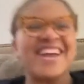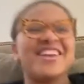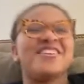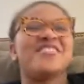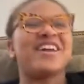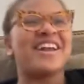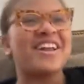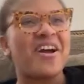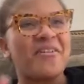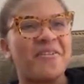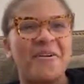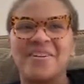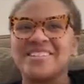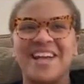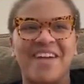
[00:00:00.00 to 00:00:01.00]
You didn't know
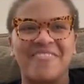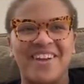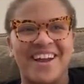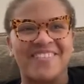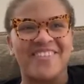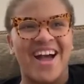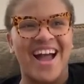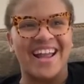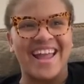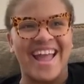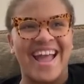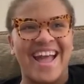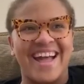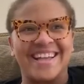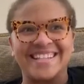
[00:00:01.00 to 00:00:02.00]
we were dropping a
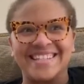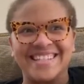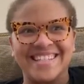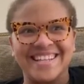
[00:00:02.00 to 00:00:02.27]
podcast?